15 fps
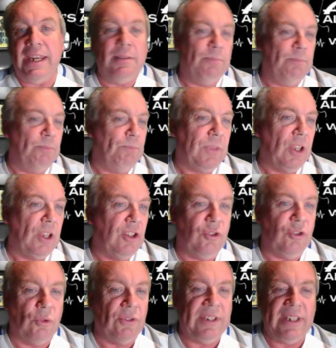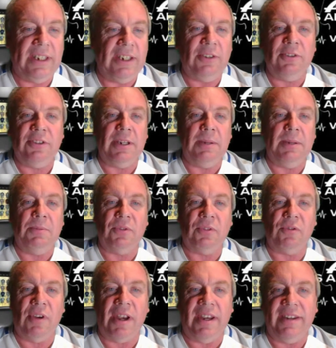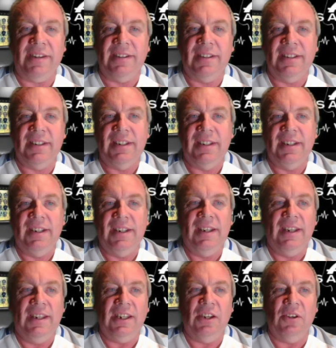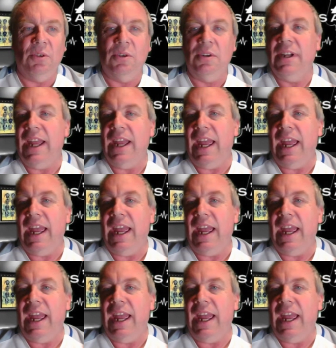again, don't take these teams for granted. These